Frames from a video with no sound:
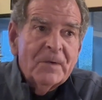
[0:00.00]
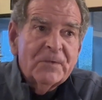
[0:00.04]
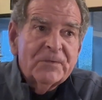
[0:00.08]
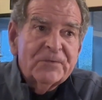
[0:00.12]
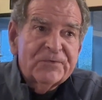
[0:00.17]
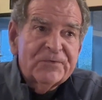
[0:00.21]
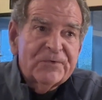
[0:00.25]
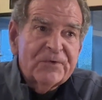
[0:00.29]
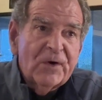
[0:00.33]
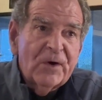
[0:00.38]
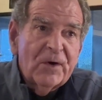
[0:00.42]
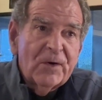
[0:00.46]

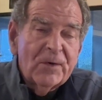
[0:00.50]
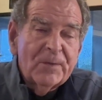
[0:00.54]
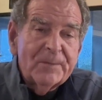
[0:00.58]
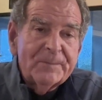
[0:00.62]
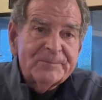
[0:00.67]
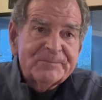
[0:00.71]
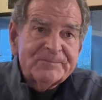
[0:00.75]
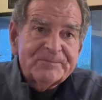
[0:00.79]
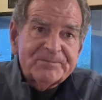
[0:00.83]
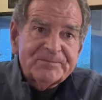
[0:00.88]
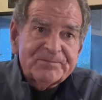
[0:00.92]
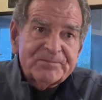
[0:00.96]

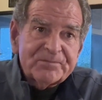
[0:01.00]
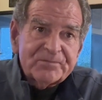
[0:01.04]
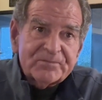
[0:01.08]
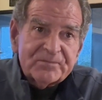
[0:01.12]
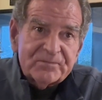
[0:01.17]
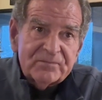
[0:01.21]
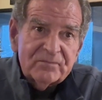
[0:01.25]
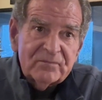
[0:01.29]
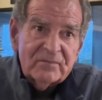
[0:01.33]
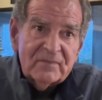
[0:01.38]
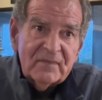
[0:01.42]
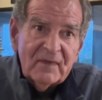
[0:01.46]
So
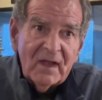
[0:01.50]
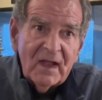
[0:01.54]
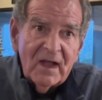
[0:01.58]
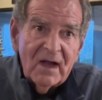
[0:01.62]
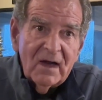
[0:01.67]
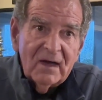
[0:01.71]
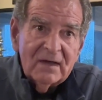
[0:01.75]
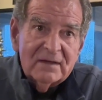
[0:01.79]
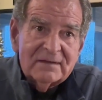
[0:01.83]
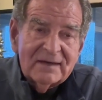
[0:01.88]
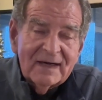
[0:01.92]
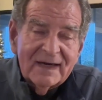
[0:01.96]

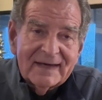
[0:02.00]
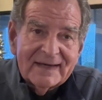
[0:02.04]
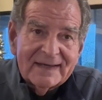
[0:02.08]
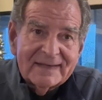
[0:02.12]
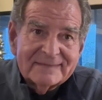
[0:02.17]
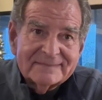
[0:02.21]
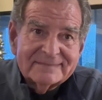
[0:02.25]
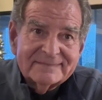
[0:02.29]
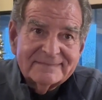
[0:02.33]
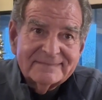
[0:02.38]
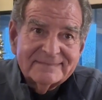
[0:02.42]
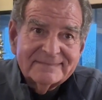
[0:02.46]

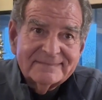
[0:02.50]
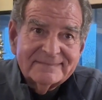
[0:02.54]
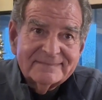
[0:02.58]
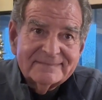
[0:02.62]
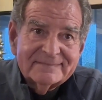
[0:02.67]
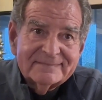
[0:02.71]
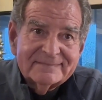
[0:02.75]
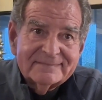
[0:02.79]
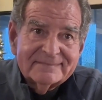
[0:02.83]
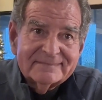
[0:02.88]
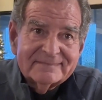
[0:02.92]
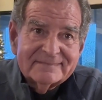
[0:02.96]

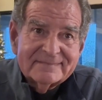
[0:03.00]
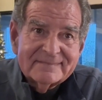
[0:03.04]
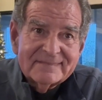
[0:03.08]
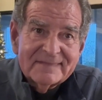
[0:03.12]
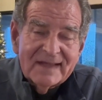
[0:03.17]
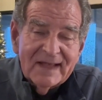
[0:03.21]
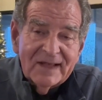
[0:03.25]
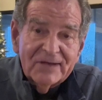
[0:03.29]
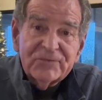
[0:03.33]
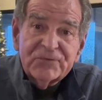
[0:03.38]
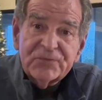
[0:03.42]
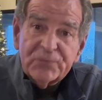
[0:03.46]

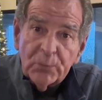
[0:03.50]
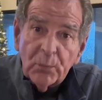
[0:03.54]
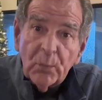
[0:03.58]
that's